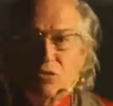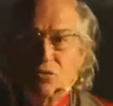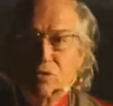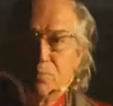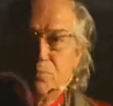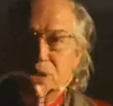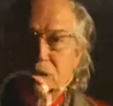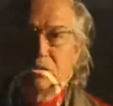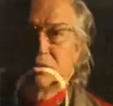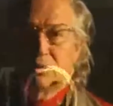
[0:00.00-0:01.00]
to
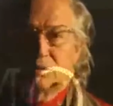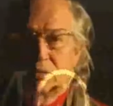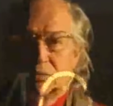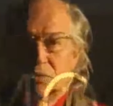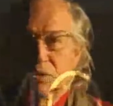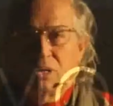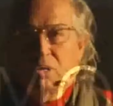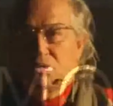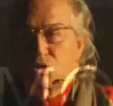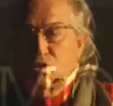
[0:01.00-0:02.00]
rebuild
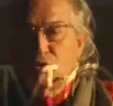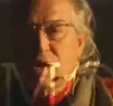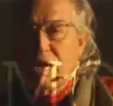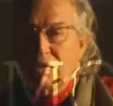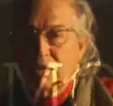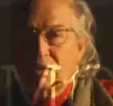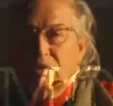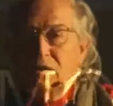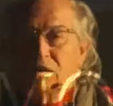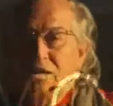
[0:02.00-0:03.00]
through light
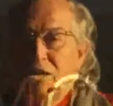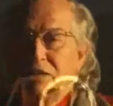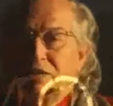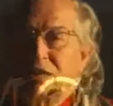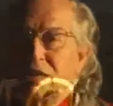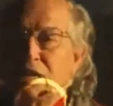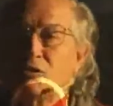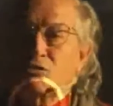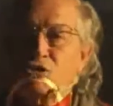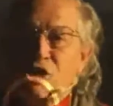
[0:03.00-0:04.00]
the
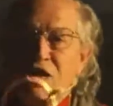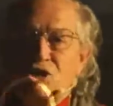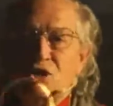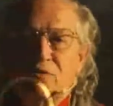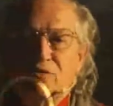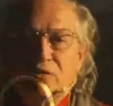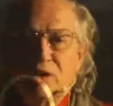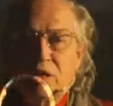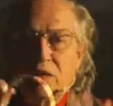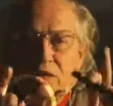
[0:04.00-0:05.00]
kind of tragedy
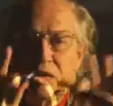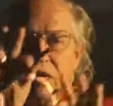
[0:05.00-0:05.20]
feeling that